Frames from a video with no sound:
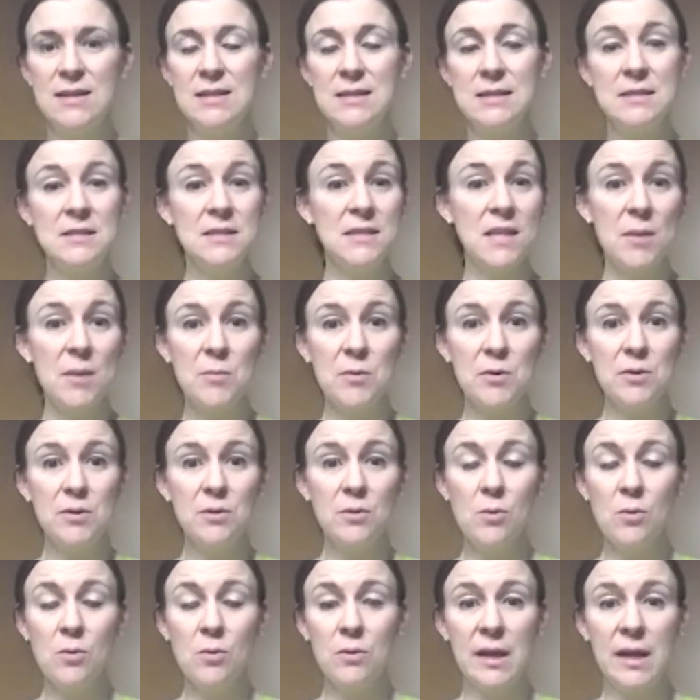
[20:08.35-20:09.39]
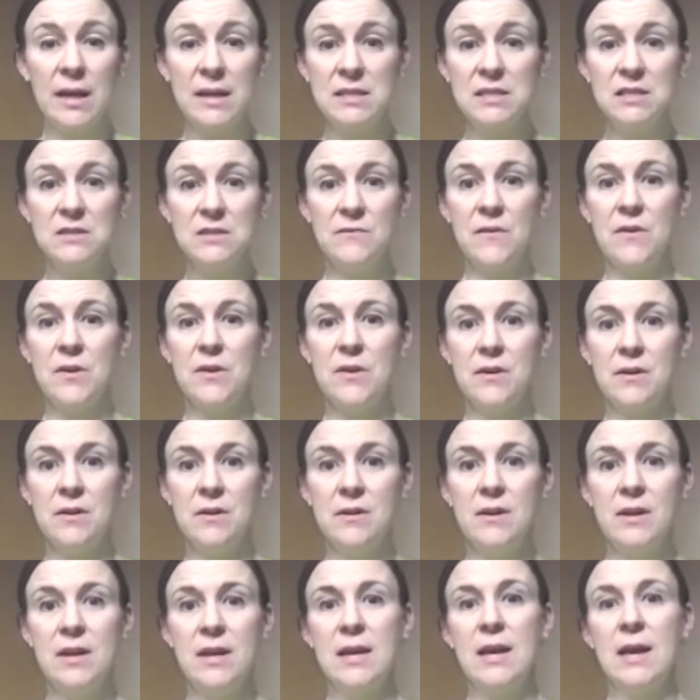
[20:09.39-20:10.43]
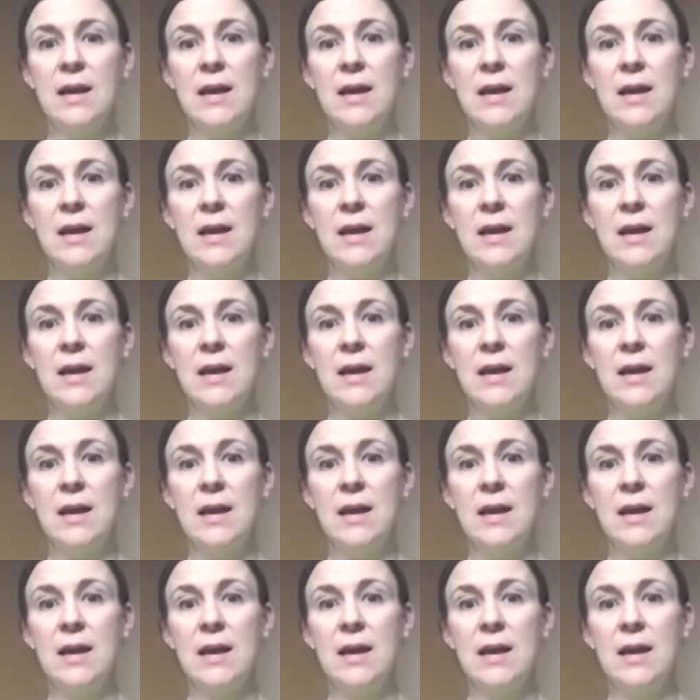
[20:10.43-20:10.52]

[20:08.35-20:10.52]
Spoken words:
summer or last fall,